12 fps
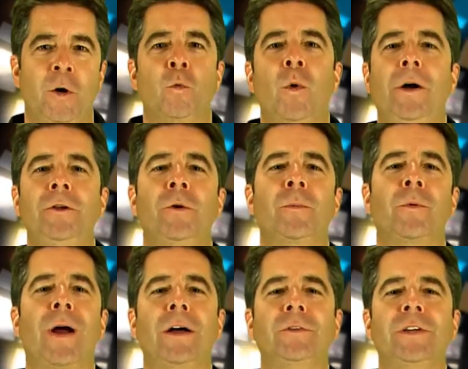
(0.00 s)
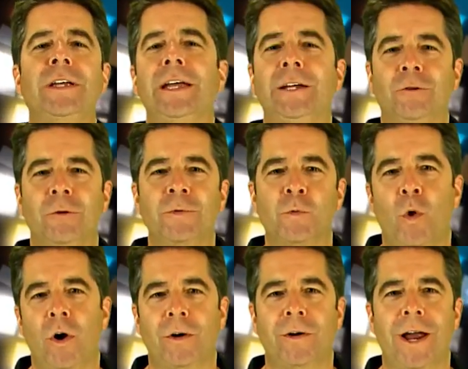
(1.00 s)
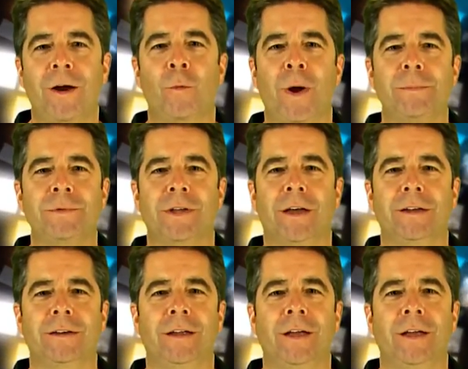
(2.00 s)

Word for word: While you're browsing Ingram's Water and Air website,